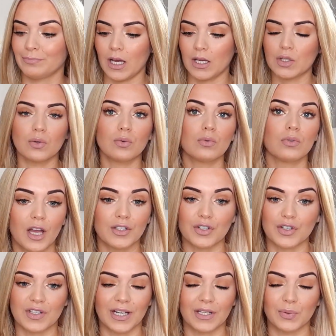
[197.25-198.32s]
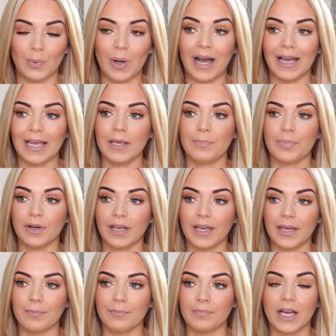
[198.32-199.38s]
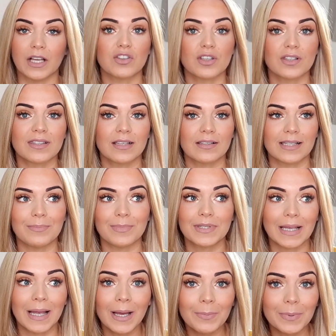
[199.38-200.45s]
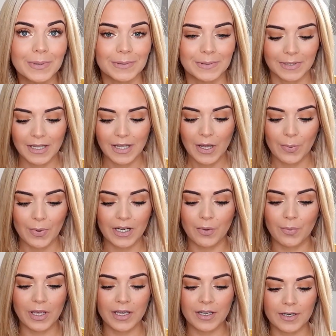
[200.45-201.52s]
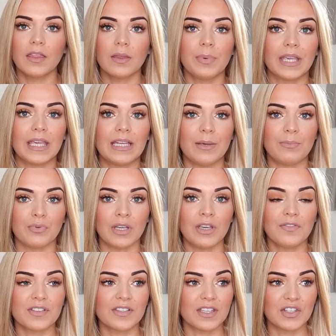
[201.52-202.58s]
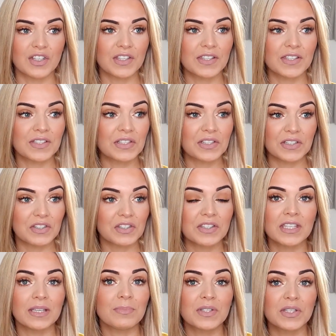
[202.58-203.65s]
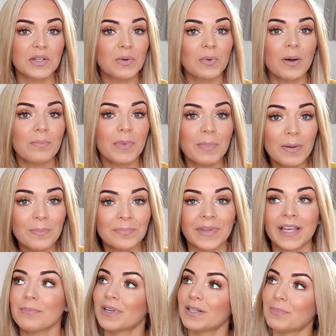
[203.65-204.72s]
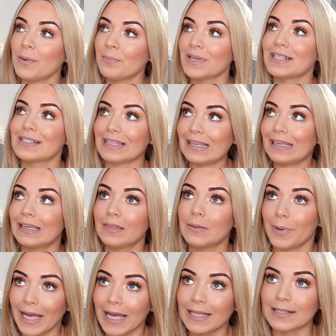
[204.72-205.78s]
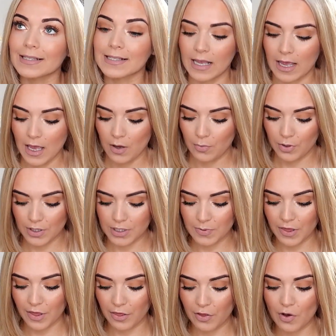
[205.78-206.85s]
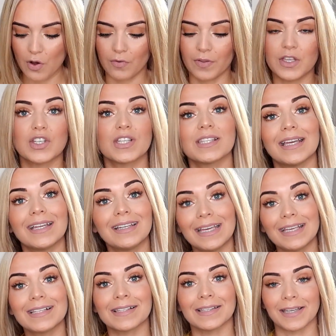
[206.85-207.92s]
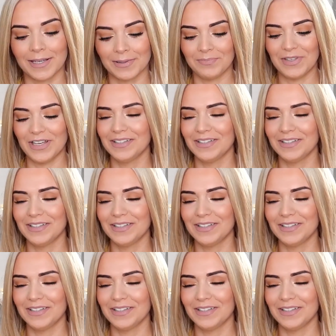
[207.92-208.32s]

I don't understand why, but that just seems to happen. When I wear the bikini briefs, they just seems to go up my bum, like my bum is eating the pants, whereas with a thong they just sit nicely.